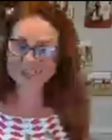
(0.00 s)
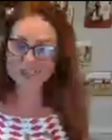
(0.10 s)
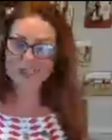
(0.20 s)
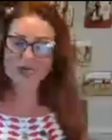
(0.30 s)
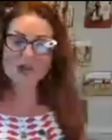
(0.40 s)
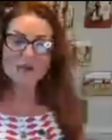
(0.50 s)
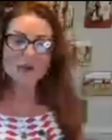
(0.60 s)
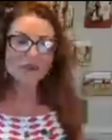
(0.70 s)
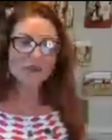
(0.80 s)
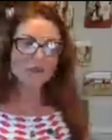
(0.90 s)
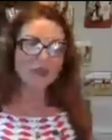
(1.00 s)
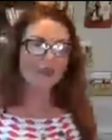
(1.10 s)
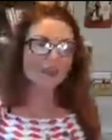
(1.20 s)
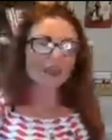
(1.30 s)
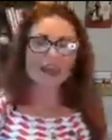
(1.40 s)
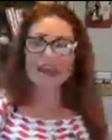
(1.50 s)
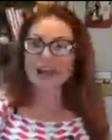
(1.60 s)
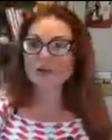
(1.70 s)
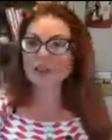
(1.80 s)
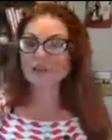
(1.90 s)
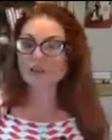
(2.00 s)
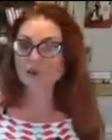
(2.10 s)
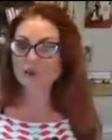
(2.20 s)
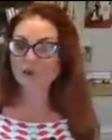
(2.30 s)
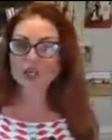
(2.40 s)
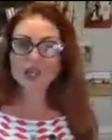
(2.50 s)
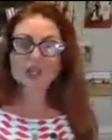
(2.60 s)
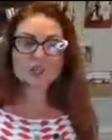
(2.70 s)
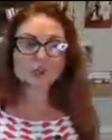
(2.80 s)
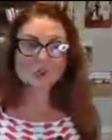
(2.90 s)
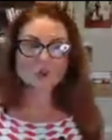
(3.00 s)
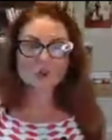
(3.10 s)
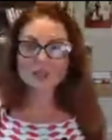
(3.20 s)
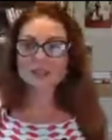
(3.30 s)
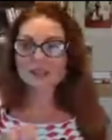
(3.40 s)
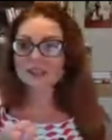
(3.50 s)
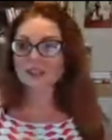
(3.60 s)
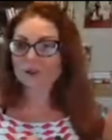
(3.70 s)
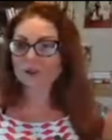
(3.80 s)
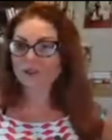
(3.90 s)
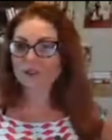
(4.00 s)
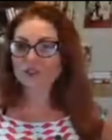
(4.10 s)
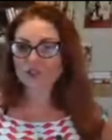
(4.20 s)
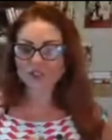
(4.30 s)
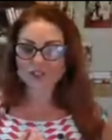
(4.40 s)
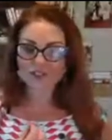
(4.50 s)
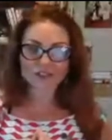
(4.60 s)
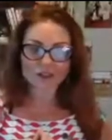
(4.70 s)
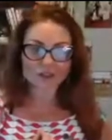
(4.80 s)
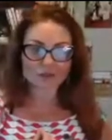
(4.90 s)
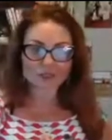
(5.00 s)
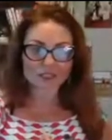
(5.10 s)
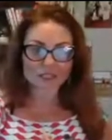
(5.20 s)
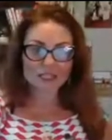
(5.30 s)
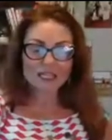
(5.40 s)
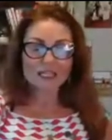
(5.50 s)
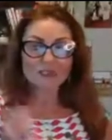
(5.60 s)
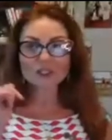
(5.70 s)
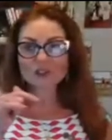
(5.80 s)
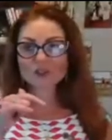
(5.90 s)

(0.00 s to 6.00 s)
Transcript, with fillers: but the way how we approach so when the self motivation can start really you need to